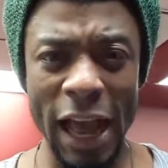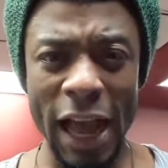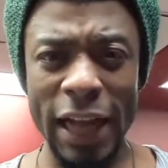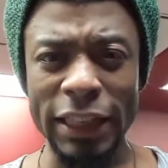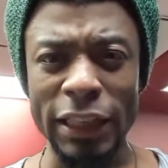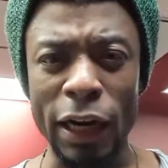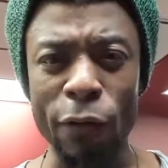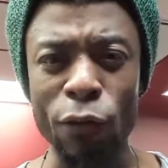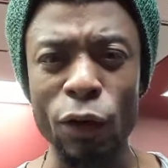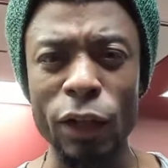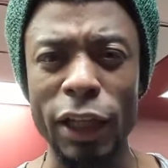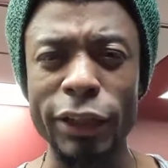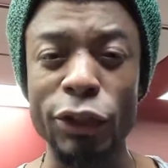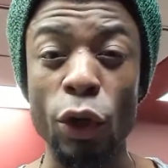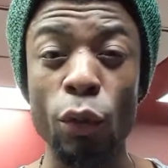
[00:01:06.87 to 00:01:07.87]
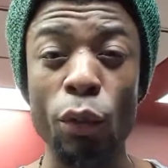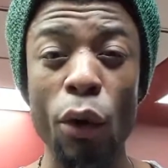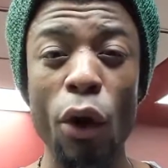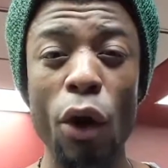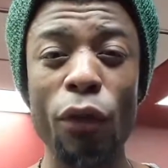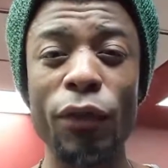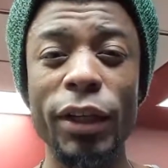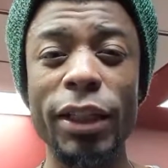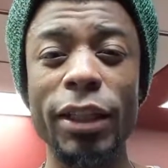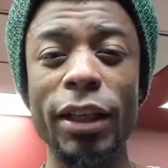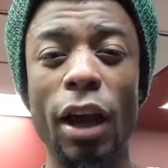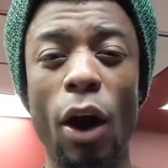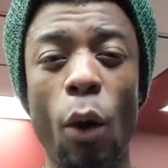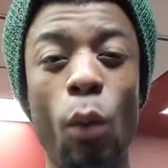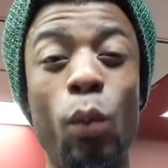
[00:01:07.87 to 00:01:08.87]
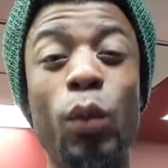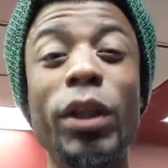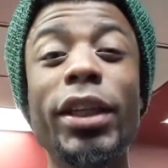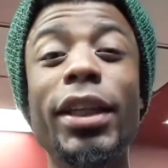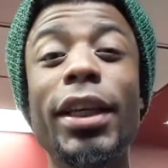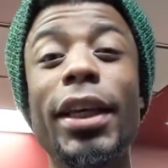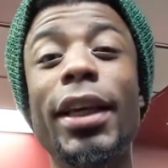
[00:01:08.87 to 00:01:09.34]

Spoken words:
And then I realized, yo, we're already a week